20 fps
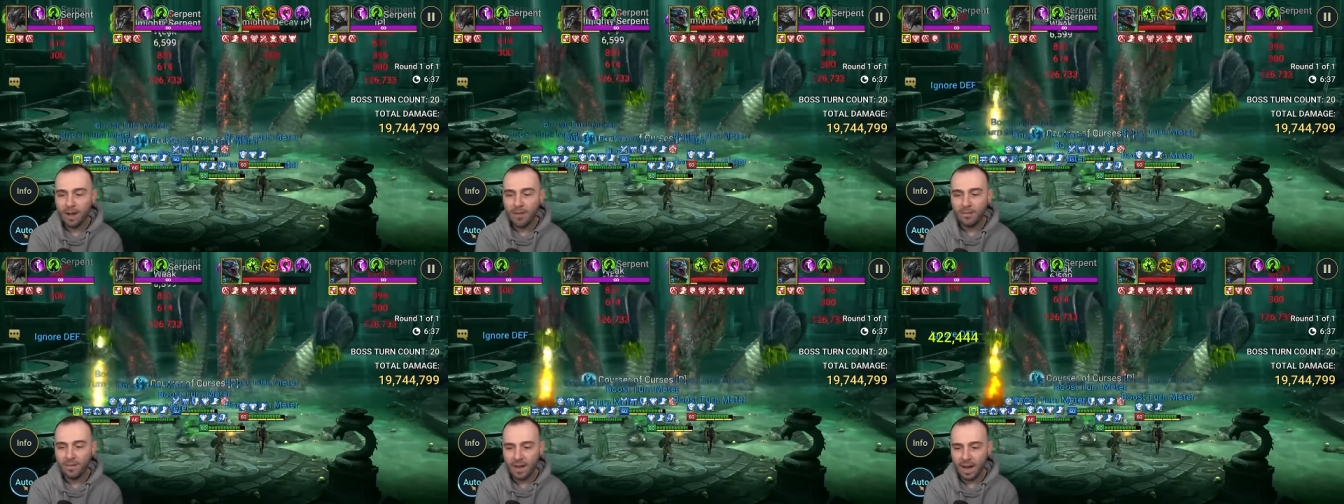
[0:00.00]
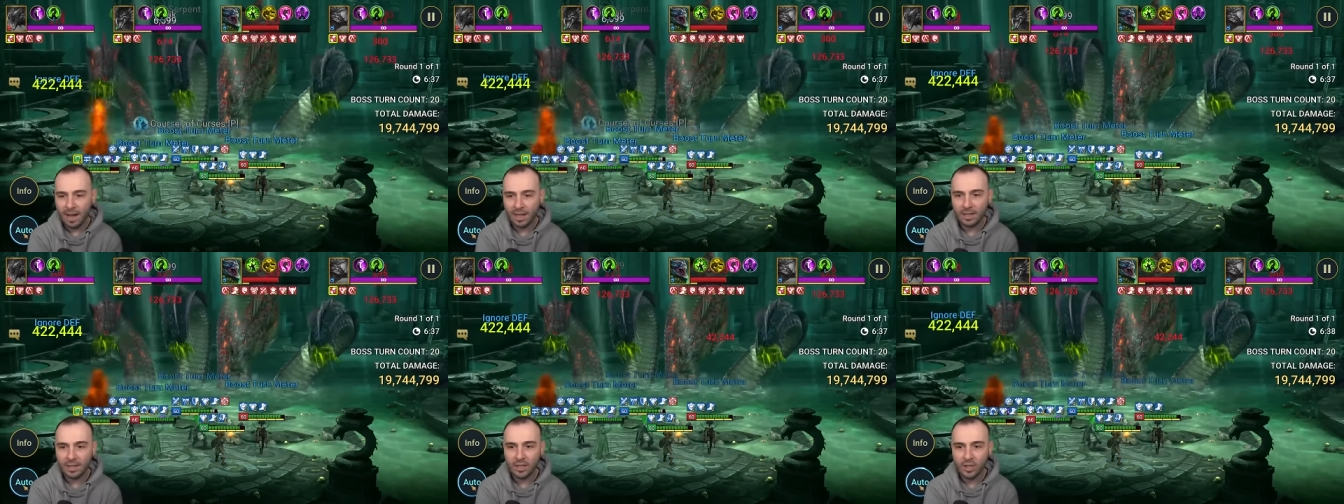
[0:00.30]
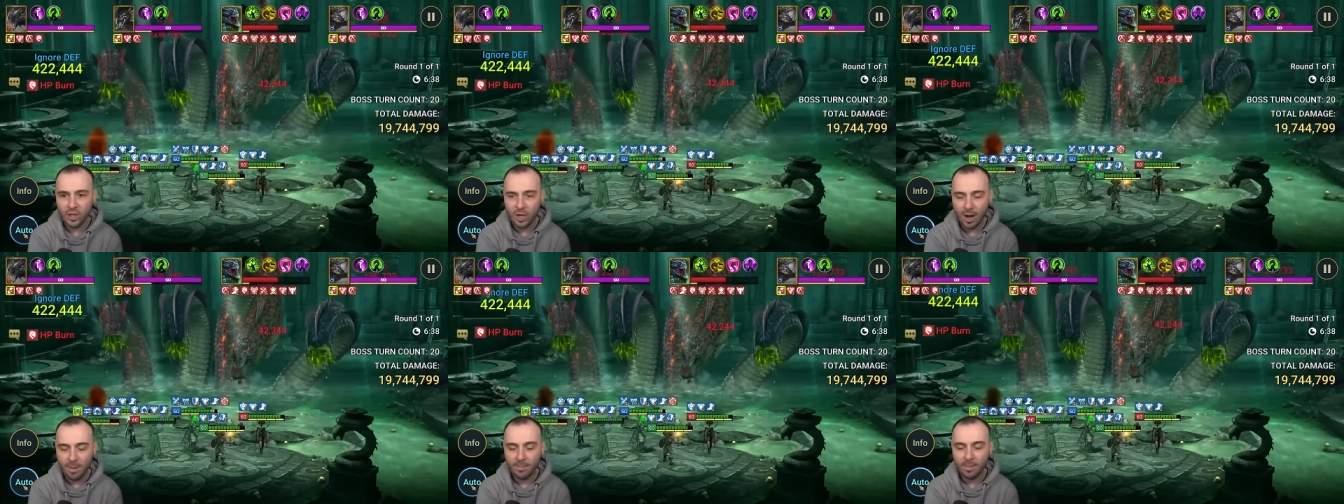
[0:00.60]
I feel like the
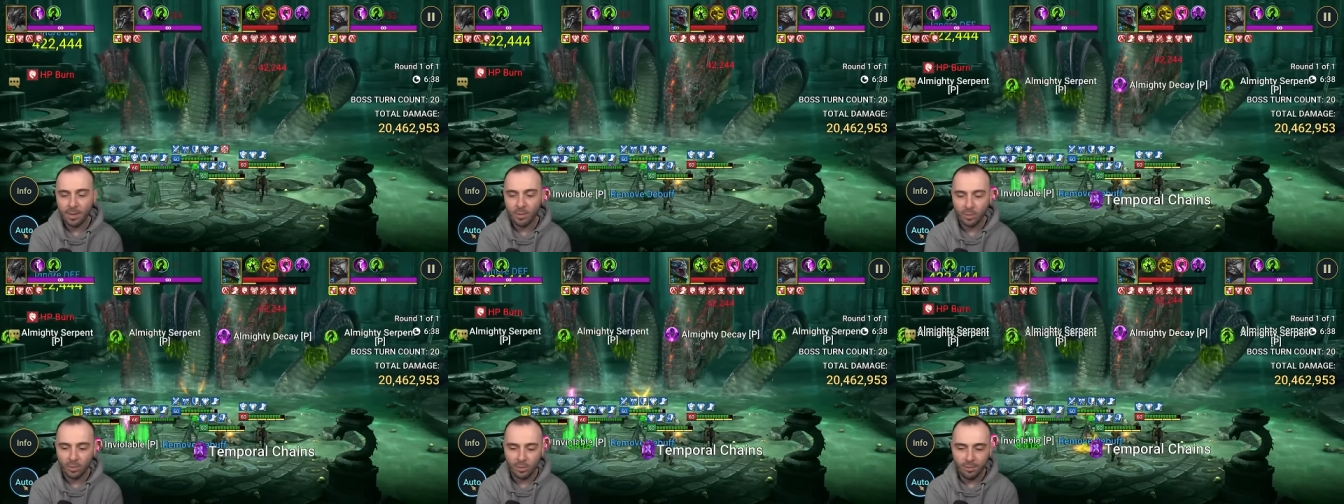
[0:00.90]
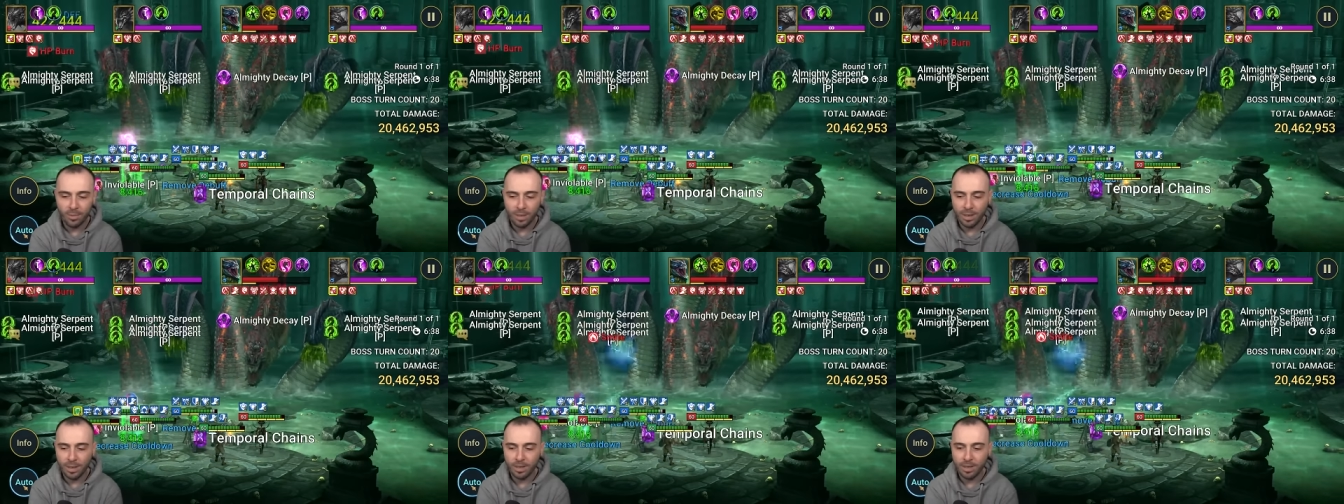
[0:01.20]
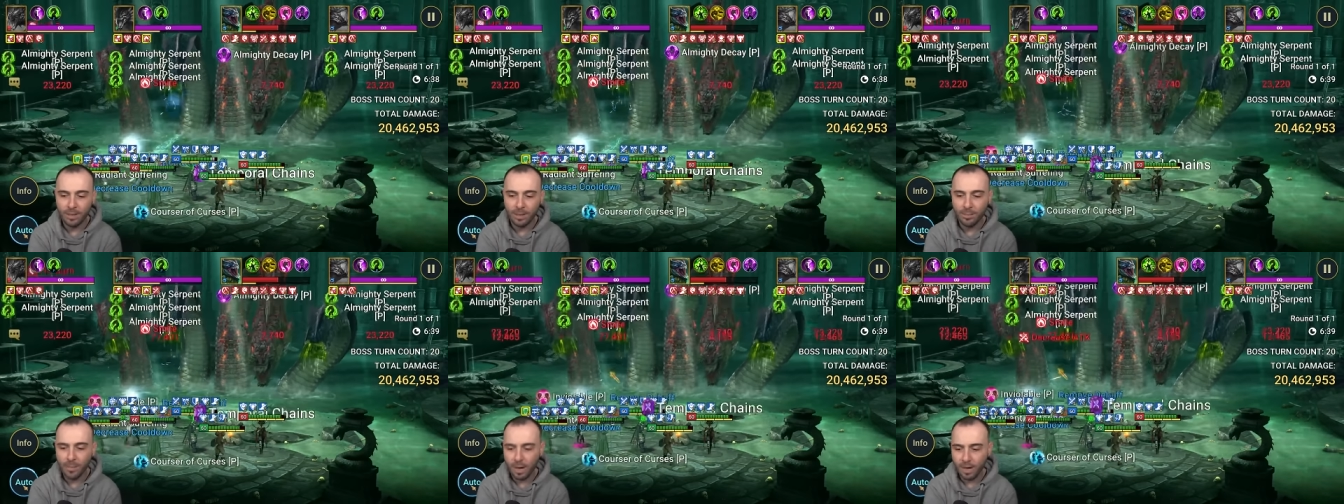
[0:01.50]
champion would be
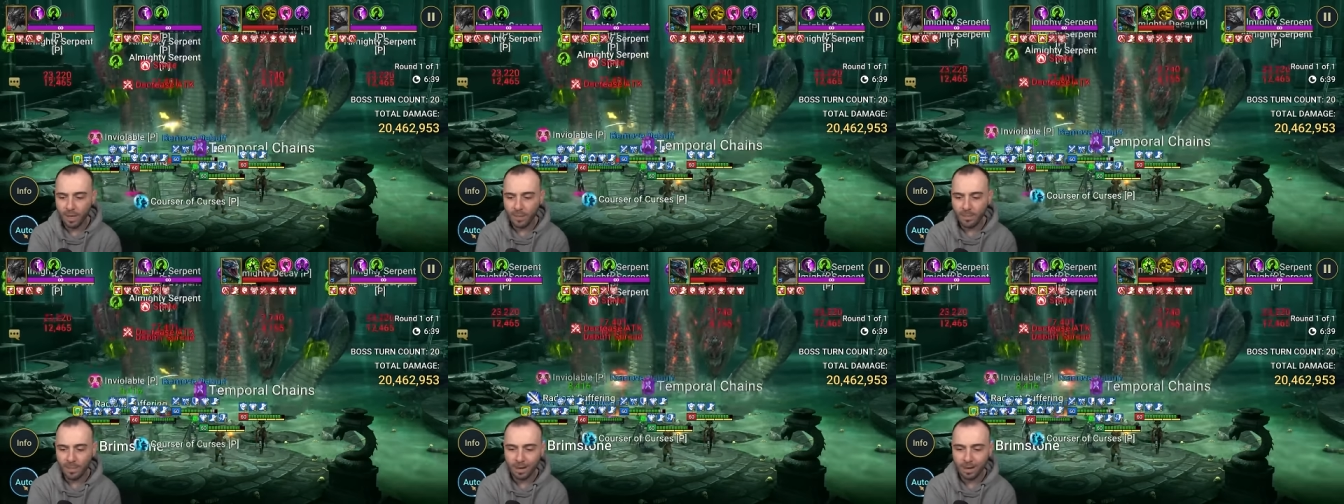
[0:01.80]
in a much